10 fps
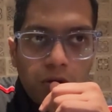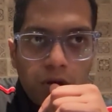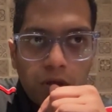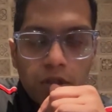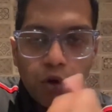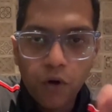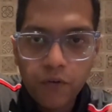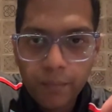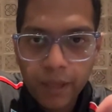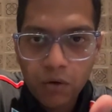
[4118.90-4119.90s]
the non-farm
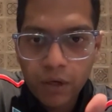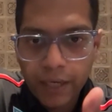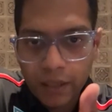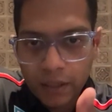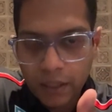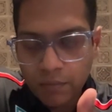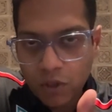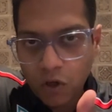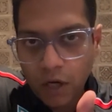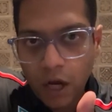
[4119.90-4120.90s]
payroll data that comes
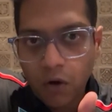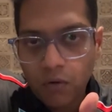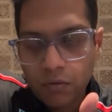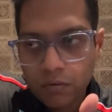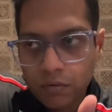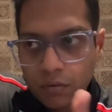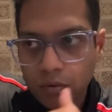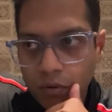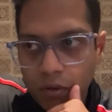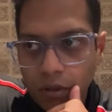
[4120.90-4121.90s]
out now,
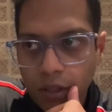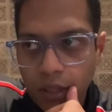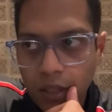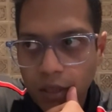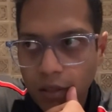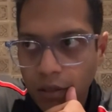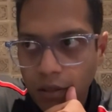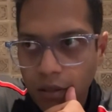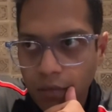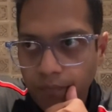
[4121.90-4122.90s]
the
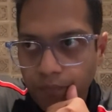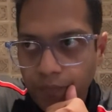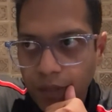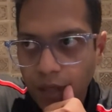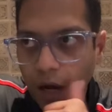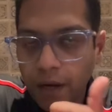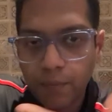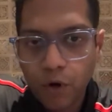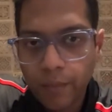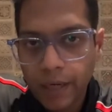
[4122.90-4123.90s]

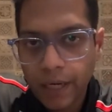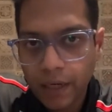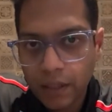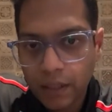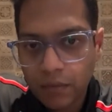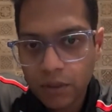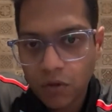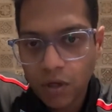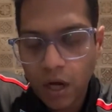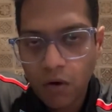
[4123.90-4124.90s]
unemployment data that
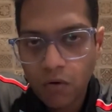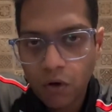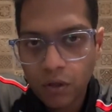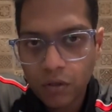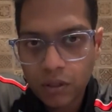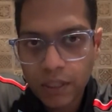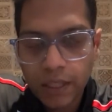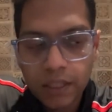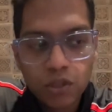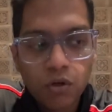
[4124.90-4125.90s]
comes out now on
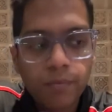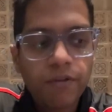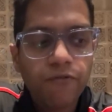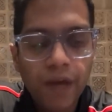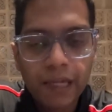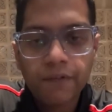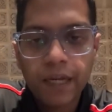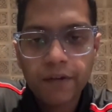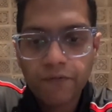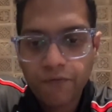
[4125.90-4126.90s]
Thursday is going to be very,
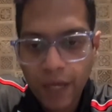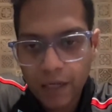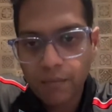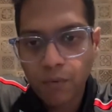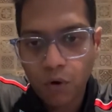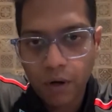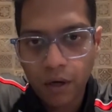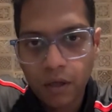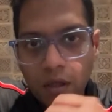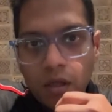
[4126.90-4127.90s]
very, very important
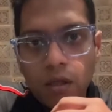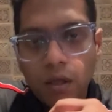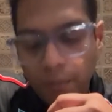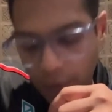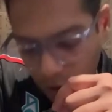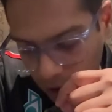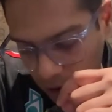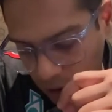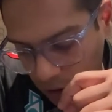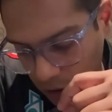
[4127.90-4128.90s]
because
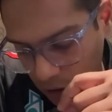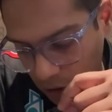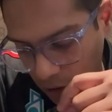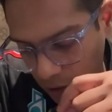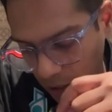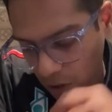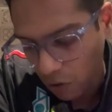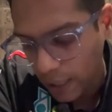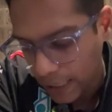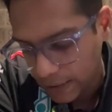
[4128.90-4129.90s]
in all
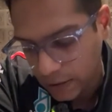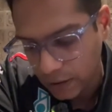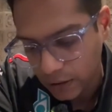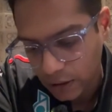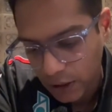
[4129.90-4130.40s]
essence,